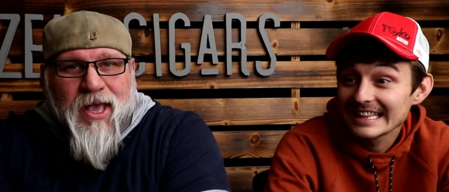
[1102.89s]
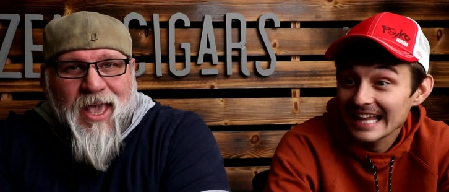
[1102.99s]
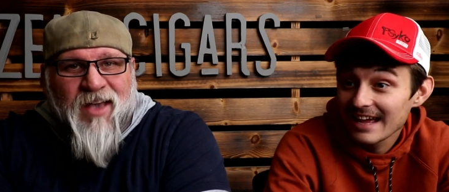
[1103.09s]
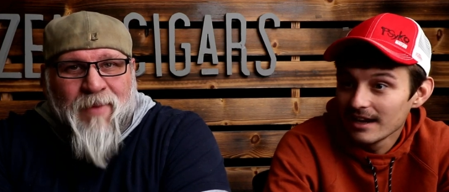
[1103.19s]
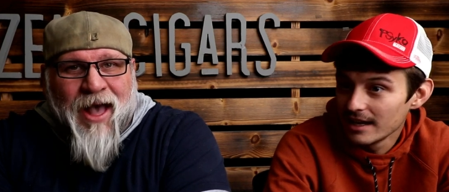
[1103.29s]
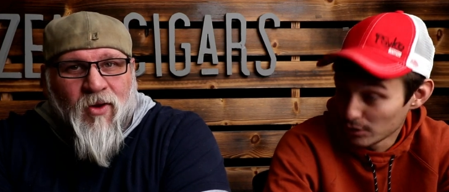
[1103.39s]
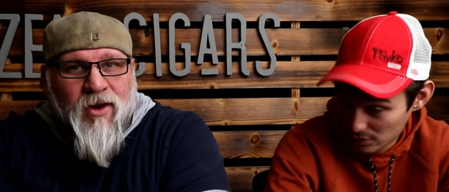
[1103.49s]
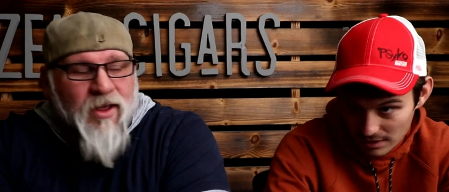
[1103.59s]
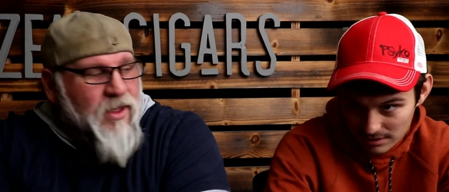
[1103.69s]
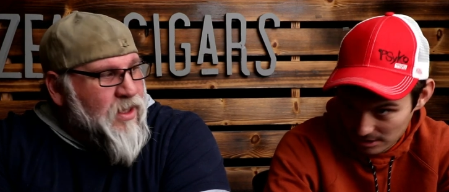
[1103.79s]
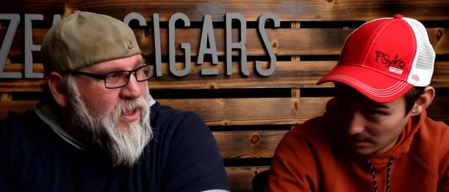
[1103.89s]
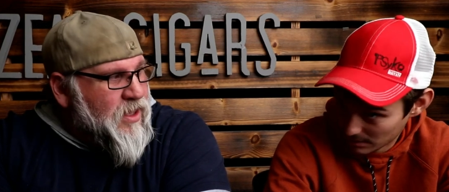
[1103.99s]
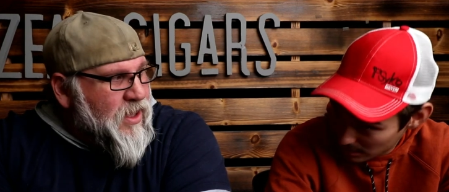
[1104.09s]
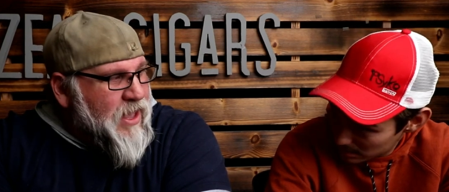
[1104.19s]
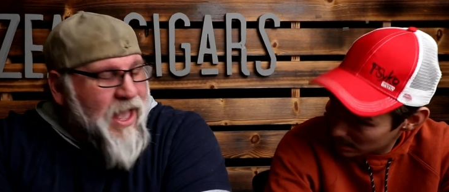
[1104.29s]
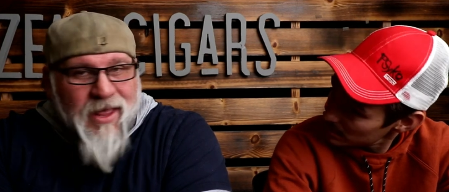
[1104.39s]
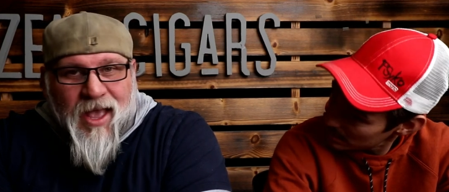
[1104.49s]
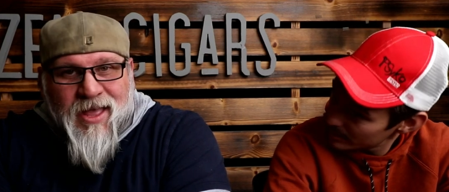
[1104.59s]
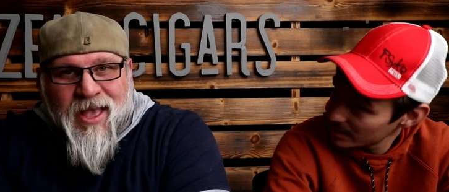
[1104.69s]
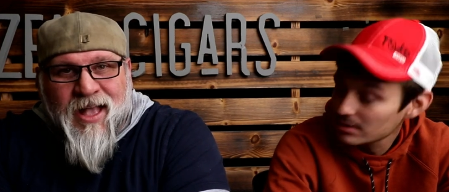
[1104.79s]
Speaker 1: when it came out. It, it still is. It,
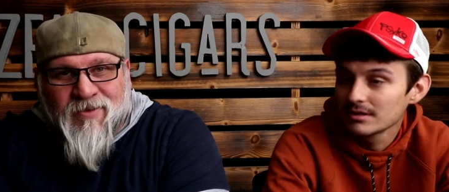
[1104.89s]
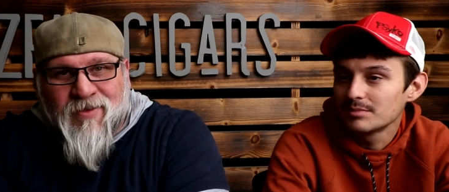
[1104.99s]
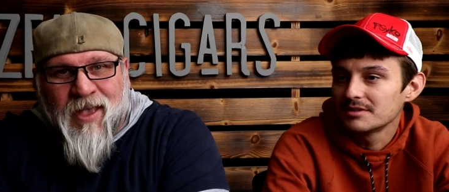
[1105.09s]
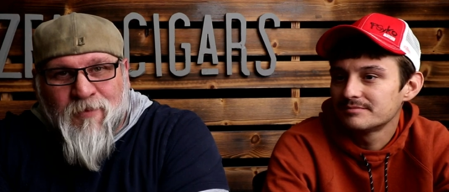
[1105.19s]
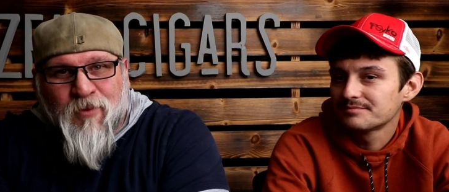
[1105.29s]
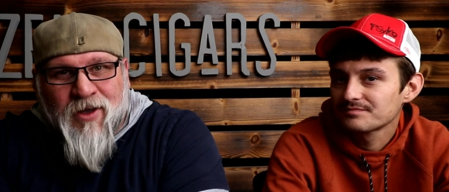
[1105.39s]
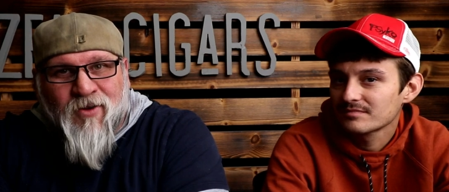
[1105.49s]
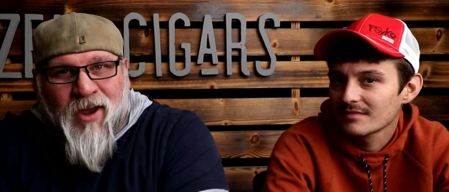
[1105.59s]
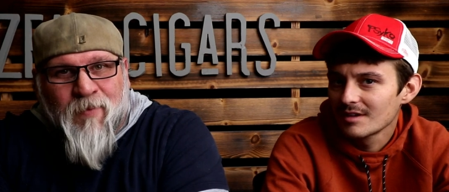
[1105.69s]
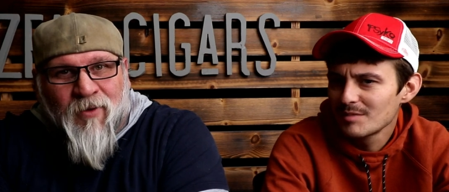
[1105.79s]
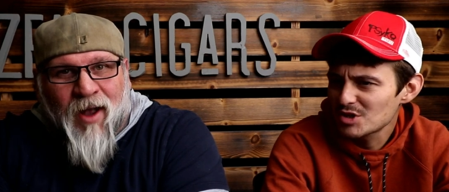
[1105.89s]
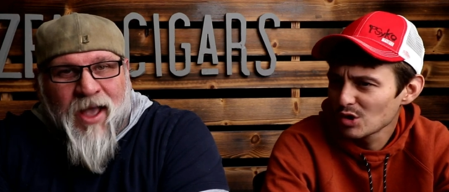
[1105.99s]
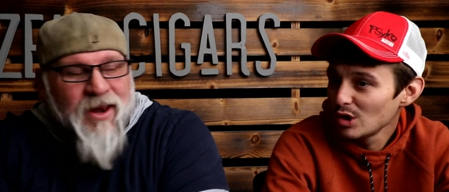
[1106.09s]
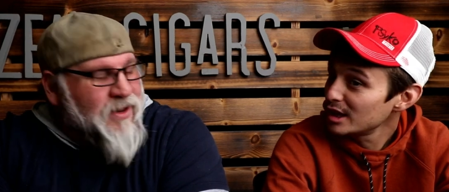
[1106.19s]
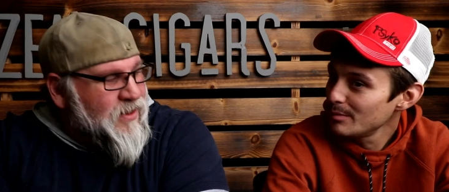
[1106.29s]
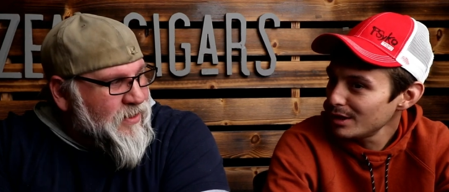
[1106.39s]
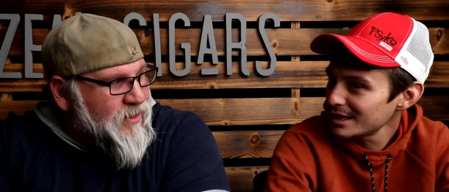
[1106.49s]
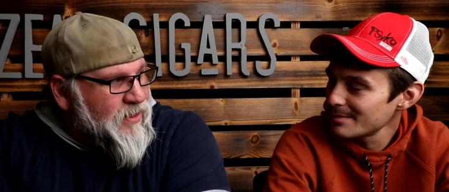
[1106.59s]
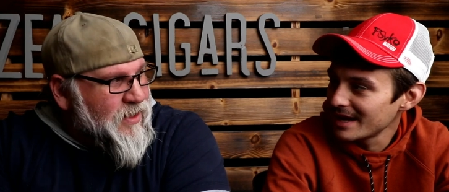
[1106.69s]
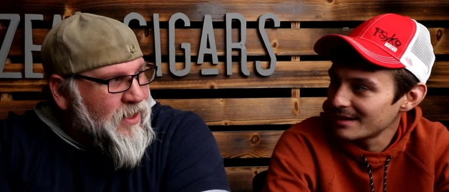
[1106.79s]
it, it's creepy. it's pretty creepy, Mr. right? Oogie
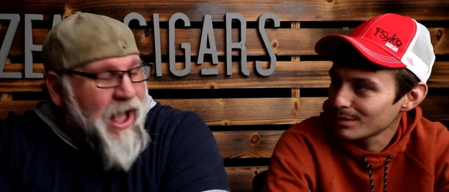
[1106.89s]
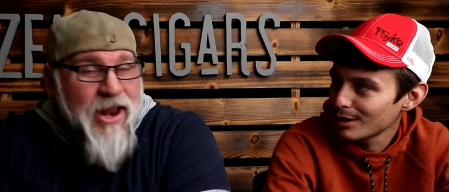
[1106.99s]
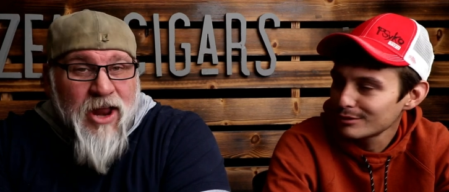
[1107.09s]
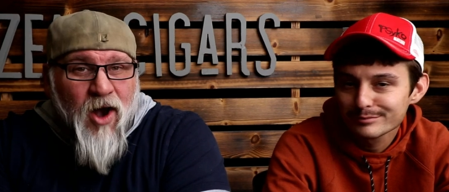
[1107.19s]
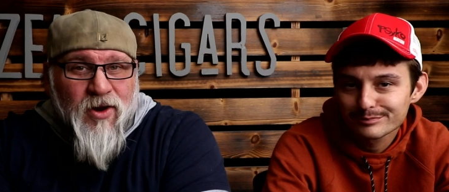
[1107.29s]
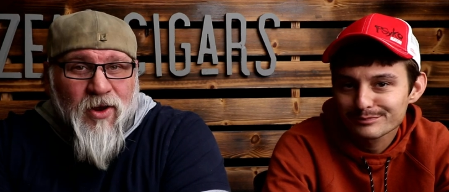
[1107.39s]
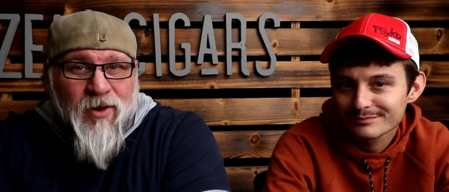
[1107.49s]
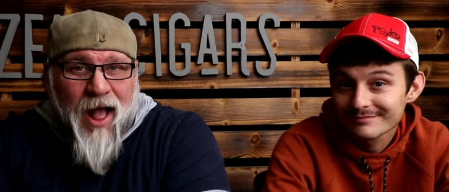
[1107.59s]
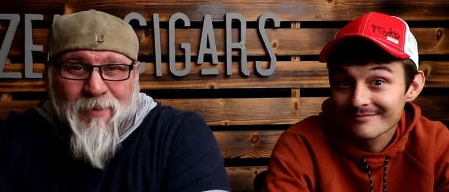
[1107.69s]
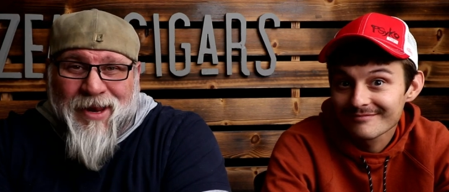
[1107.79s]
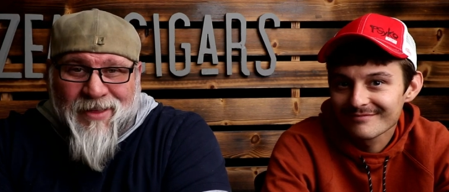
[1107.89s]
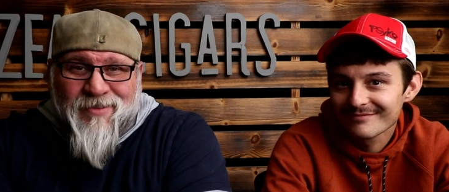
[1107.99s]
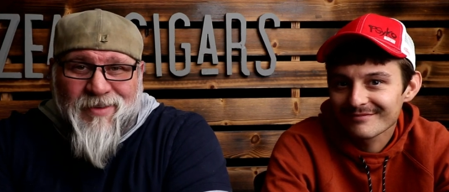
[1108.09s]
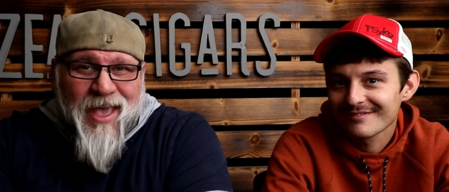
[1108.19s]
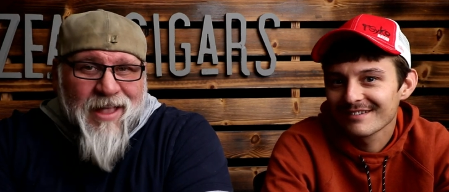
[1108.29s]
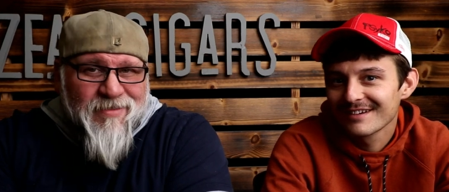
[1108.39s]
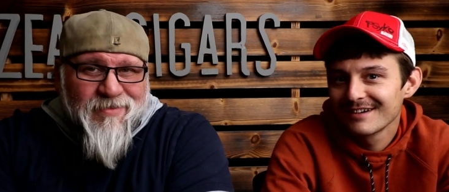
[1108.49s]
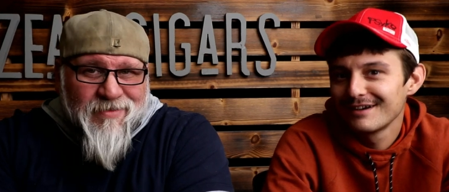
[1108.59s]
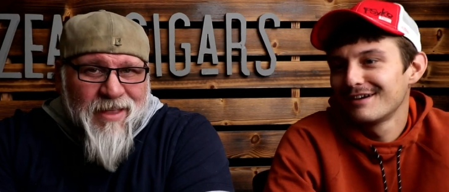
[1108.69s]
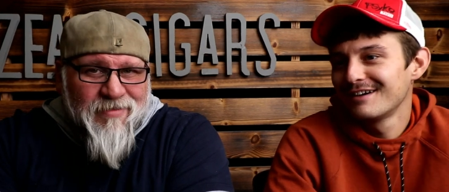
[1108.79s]
Boogie Man. Bro. I know, dude. I mean, it's
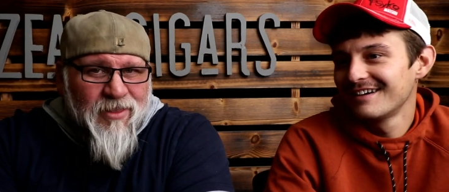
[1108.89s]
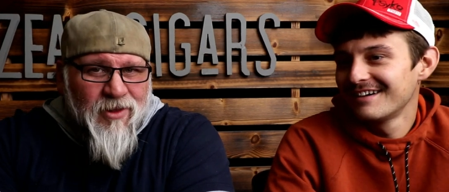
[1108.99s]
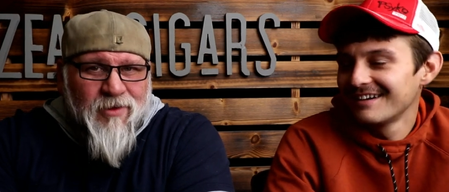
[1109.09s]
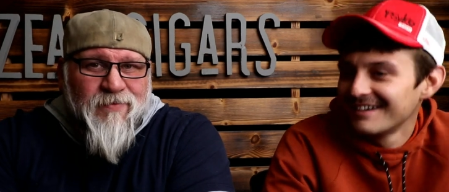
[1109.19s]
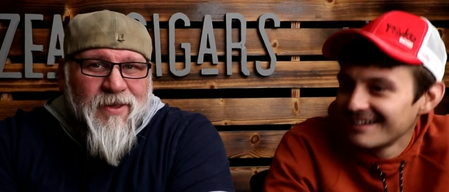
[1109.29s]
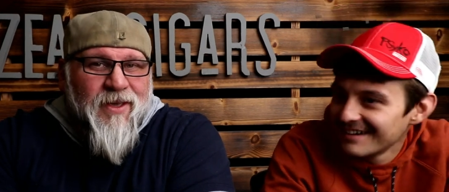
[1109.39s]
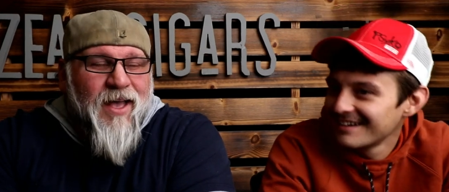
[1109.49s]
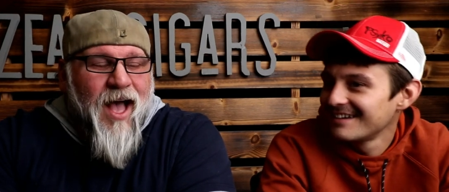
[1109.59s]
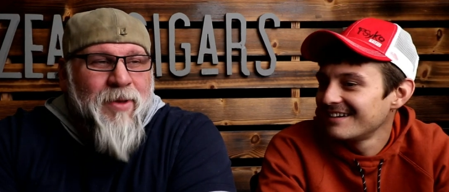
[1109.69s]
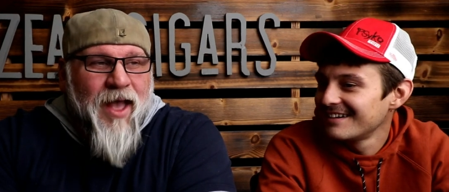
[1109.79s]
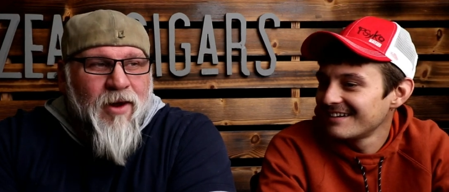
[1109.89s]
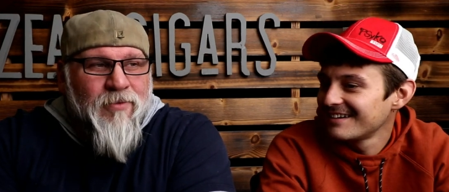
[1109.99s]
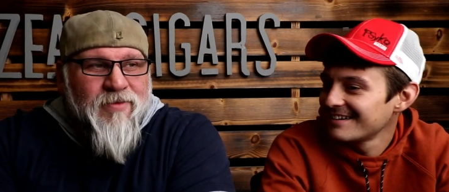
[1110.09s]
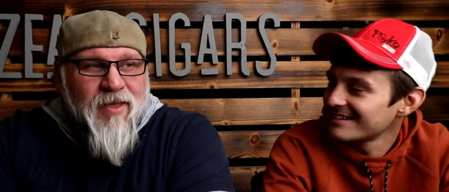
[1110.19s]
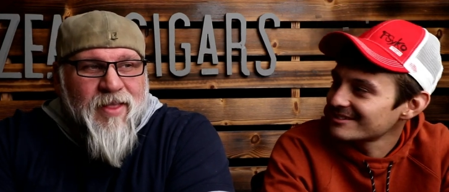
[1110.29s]
it's it's a little. I mean, I don't